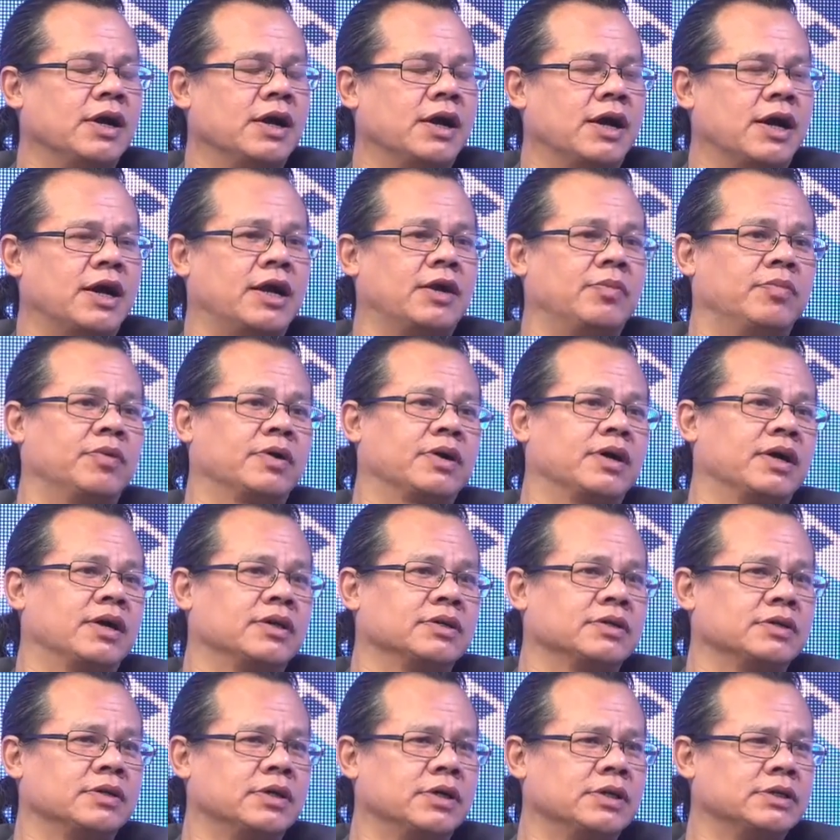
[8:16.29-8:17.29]
mm. I
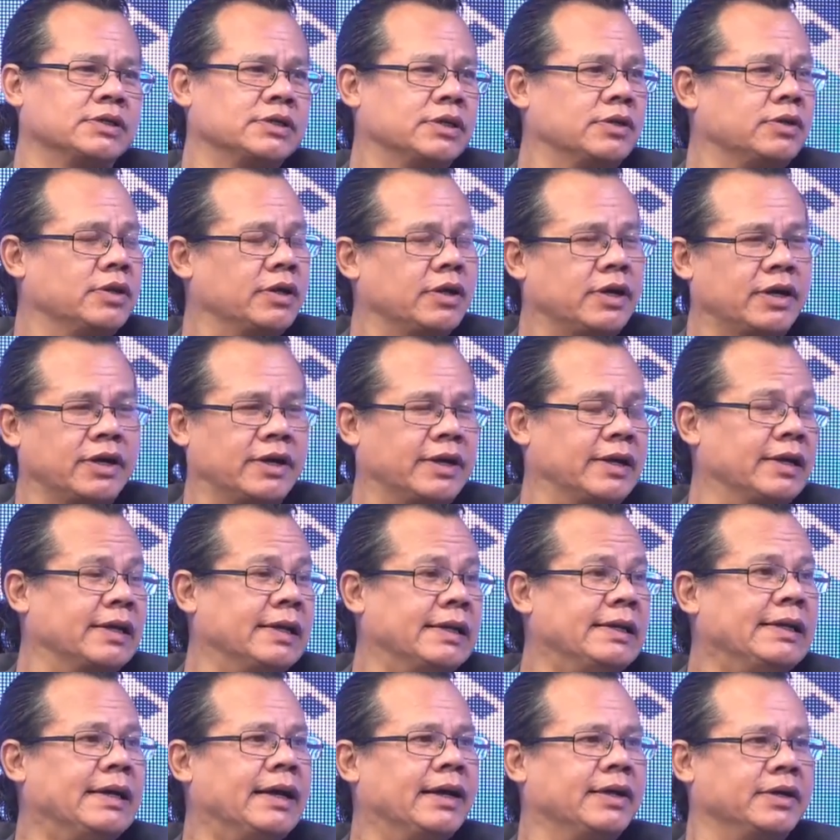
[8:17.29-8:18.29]
said I
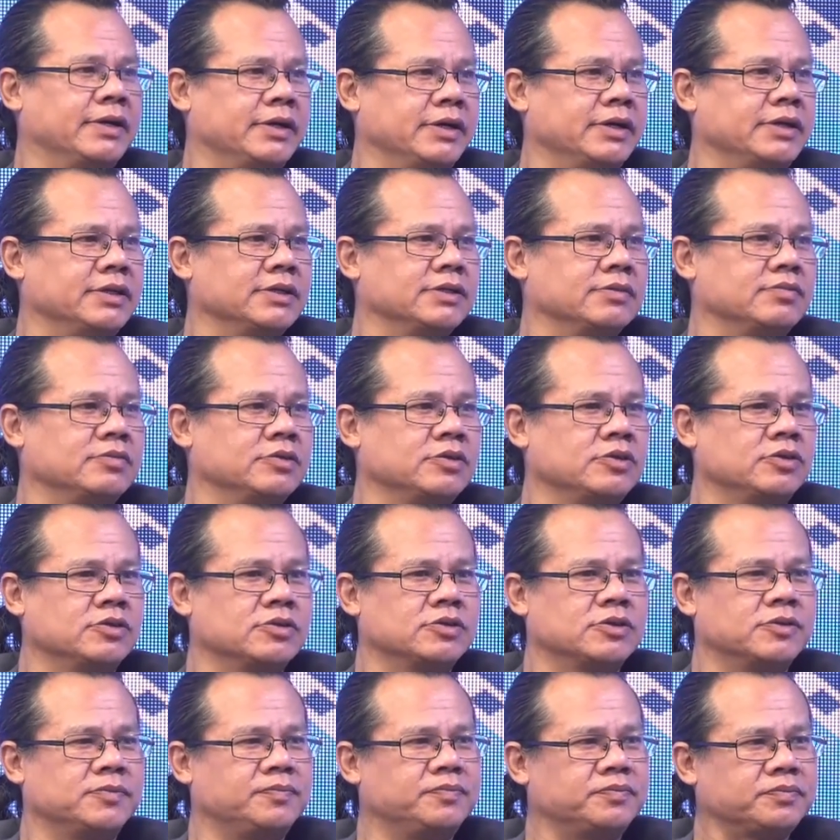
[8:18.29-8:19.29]
readily agreed
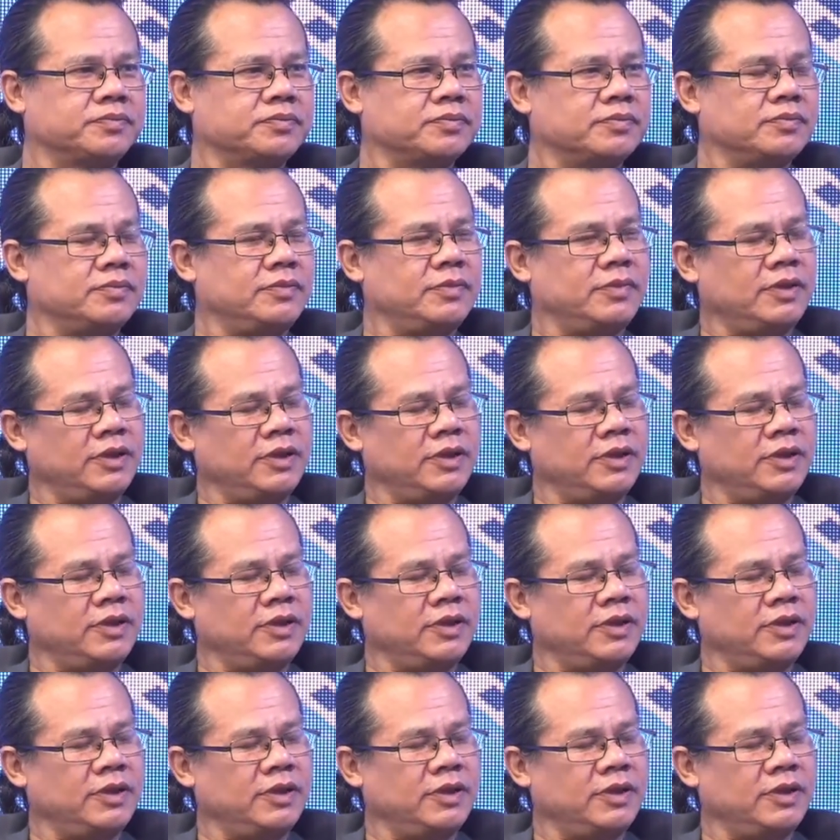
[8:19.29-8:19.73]
because okay. mm.